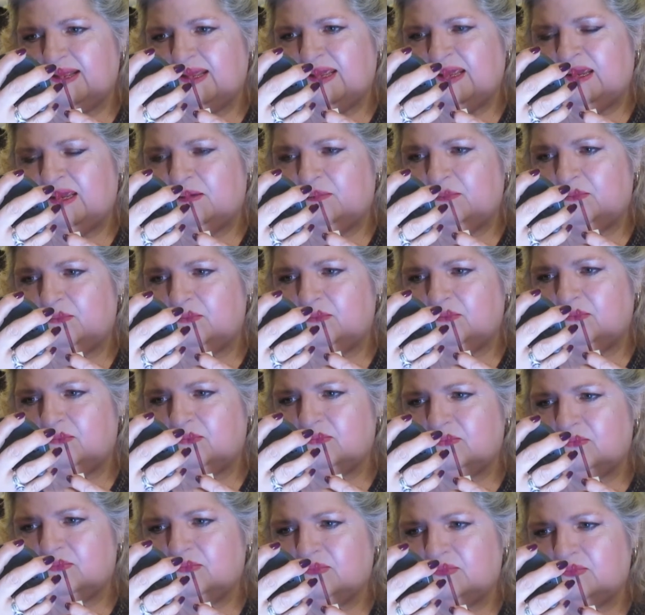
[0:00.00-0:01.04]
it
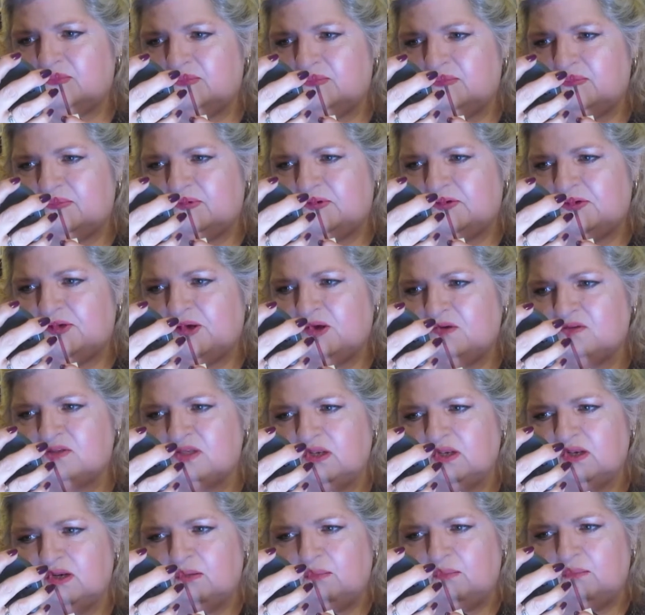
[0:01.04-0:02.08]
shows
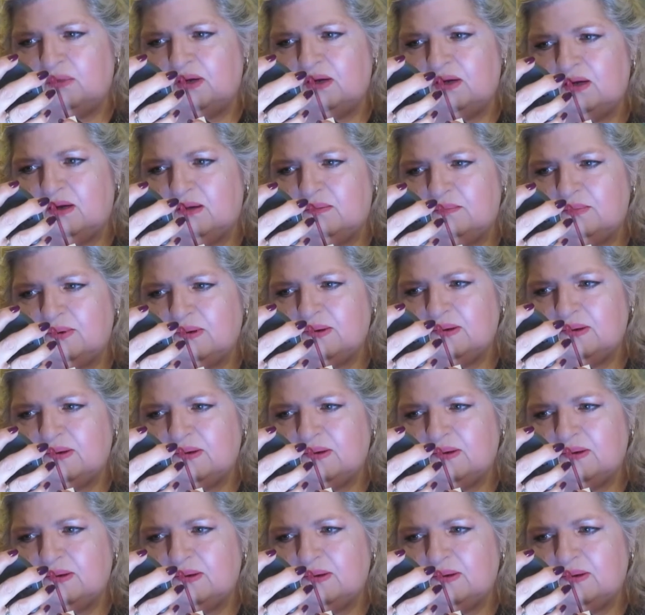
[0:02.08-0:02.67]
a little bump,